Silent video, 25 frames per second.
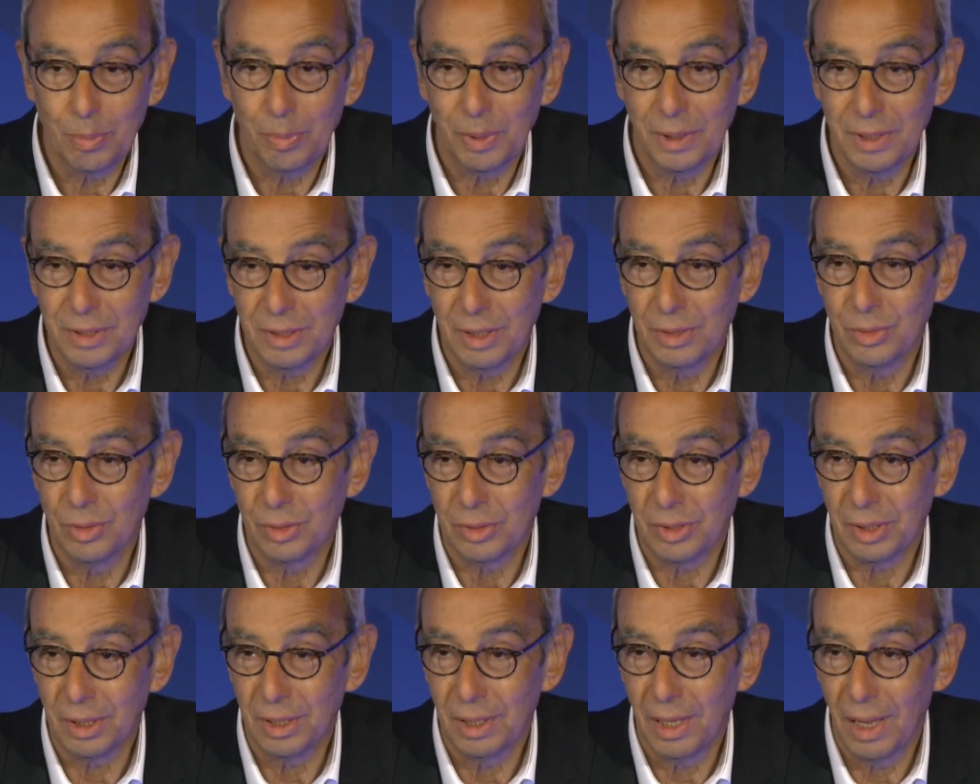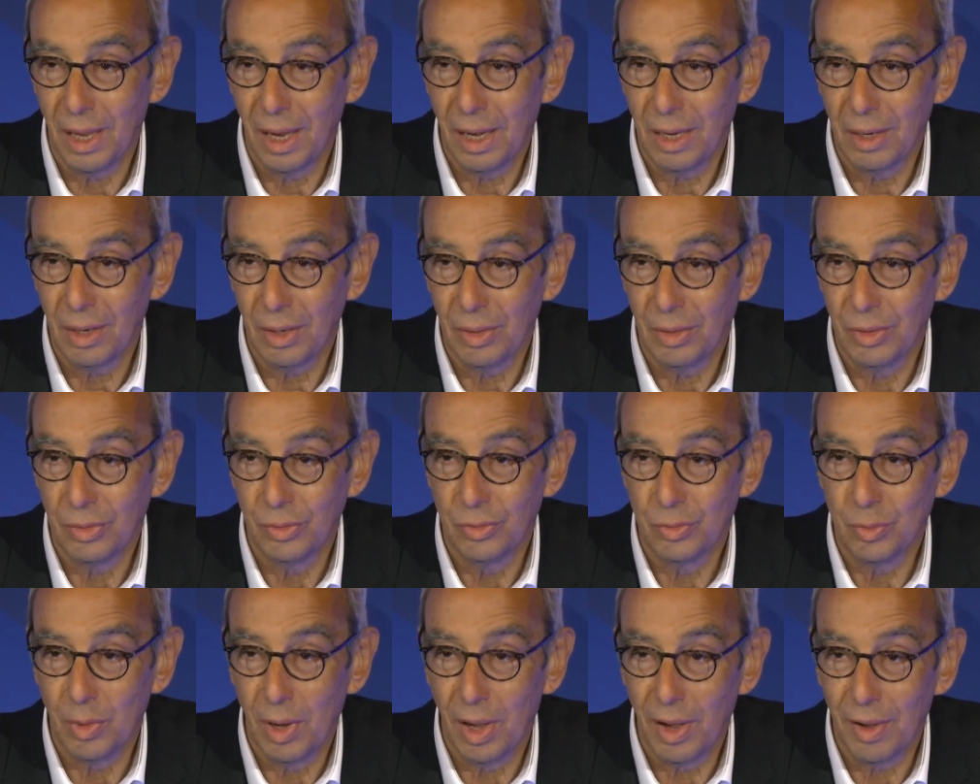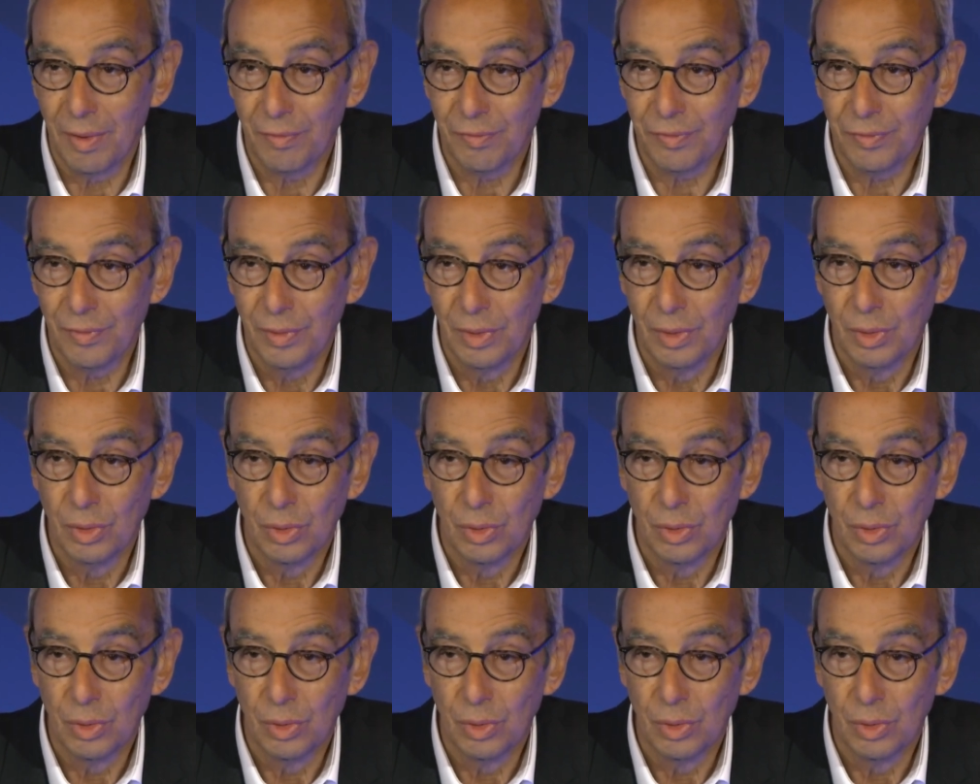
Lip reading: It means that corporation,